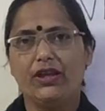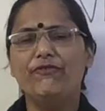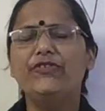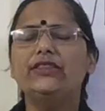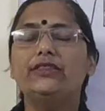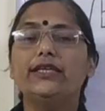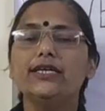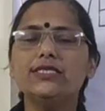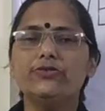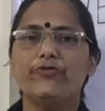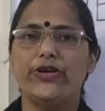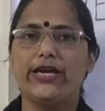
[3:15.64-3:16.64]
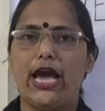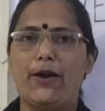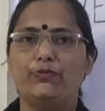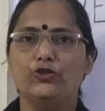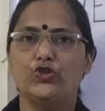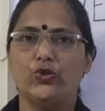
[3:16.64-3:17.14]
With this
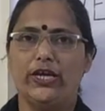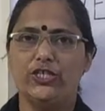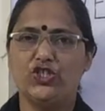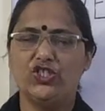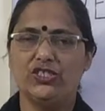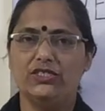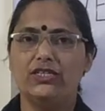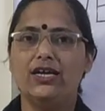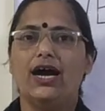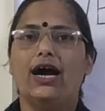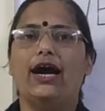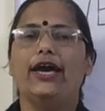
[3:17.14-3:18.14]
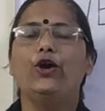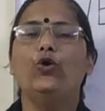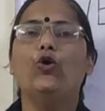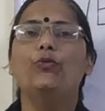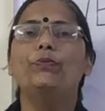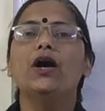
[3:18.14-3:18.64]
recapitulation, I
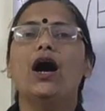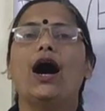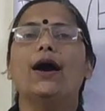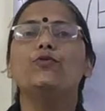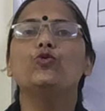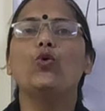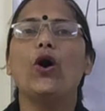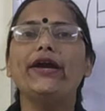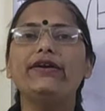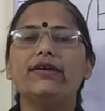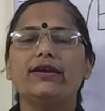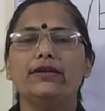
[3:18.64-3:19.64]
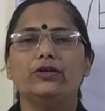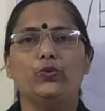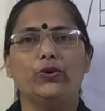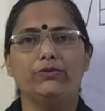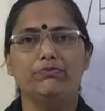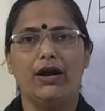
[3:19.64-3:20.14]
hope I am quite clear
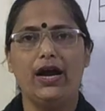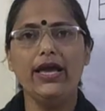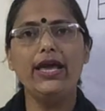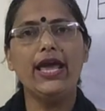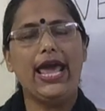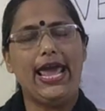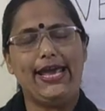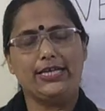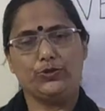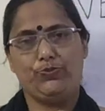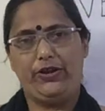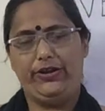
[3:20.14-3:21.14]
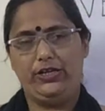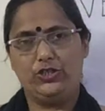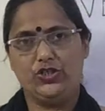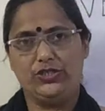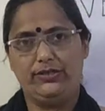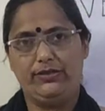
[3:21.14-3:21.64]
with my
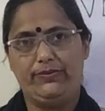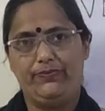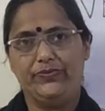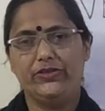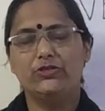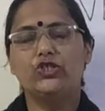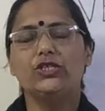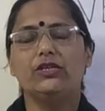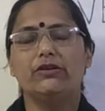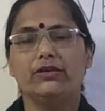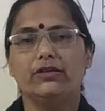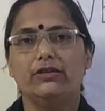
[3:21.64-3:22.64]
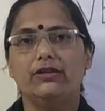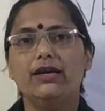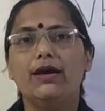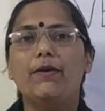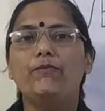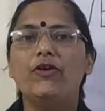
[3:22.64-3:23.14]
explanation. Children,
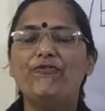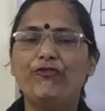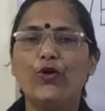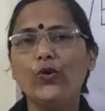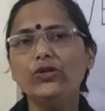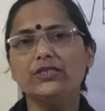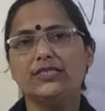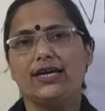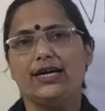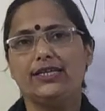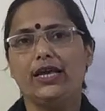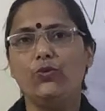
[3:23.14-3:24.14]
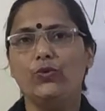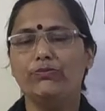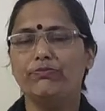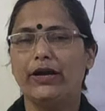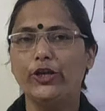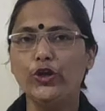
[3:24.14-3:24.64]
before starting with
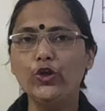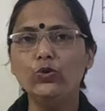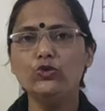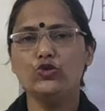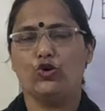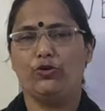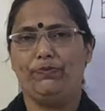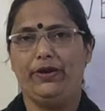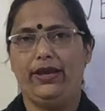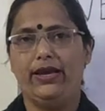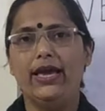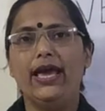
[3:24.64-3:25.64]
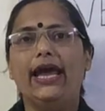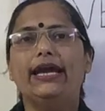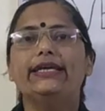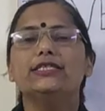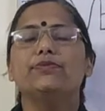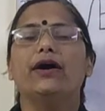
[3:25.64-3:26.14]
my new topic,
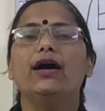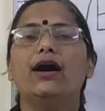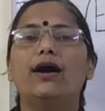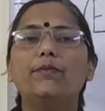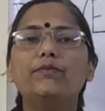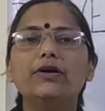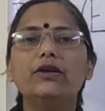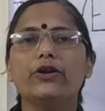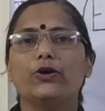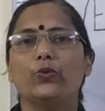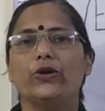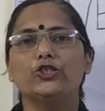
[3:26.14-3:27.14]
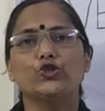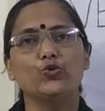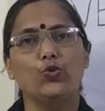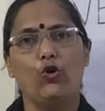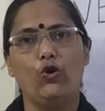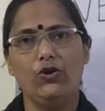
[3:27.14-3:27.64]
it is my humble request to
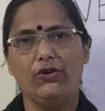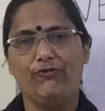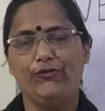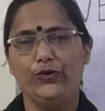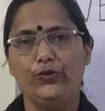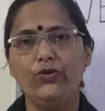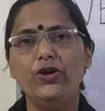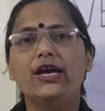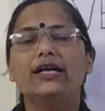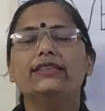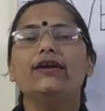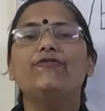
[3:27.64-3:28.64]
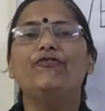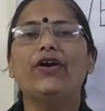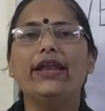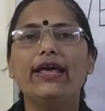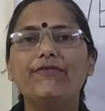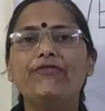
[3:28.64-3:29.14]
all of you that
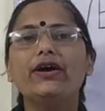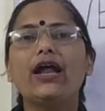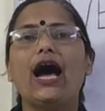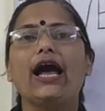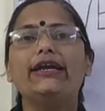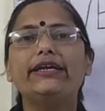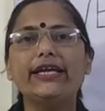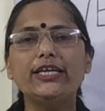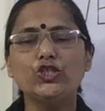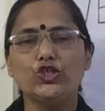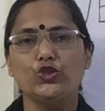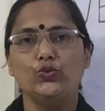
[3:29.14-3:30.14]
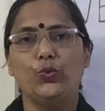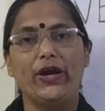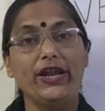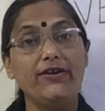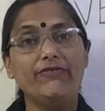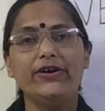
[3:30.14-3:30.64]
whenever I teach you,
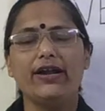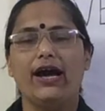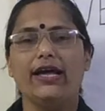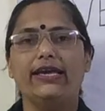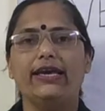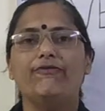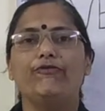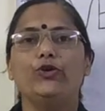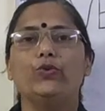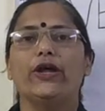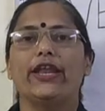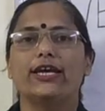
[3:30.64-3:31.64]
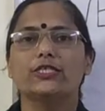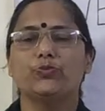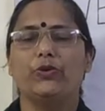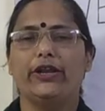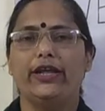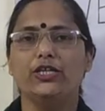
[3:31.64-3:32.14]
whenever I give you an
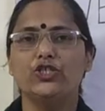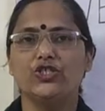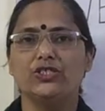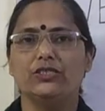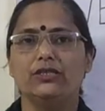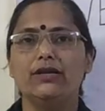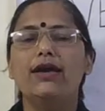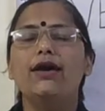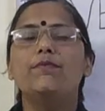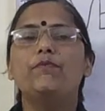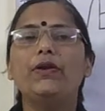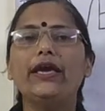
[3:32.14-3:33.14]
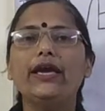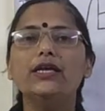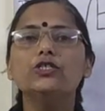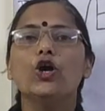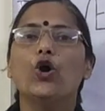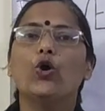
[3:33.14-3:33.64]
explanation,
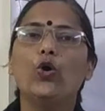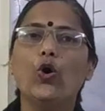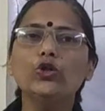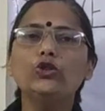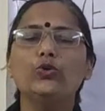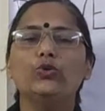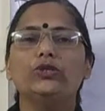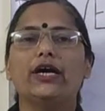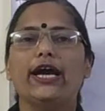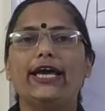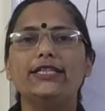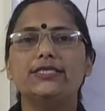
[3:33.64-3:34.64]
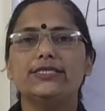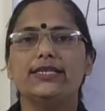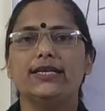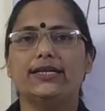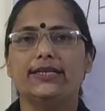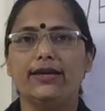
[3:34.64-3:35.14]
please go through the
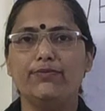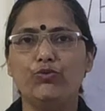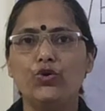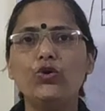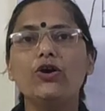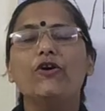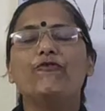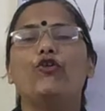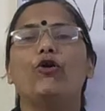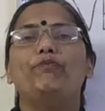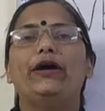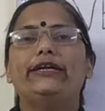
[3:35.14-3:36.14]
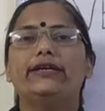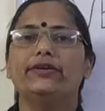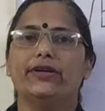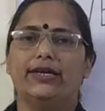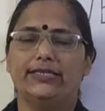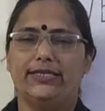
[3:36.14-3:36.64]
NCERT book for
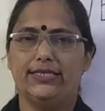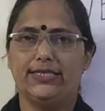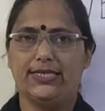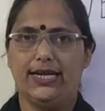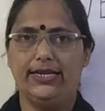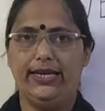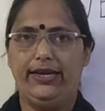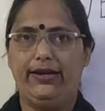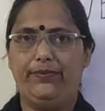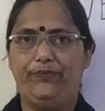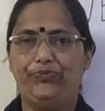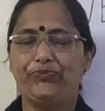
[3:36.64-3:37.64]
better understanding.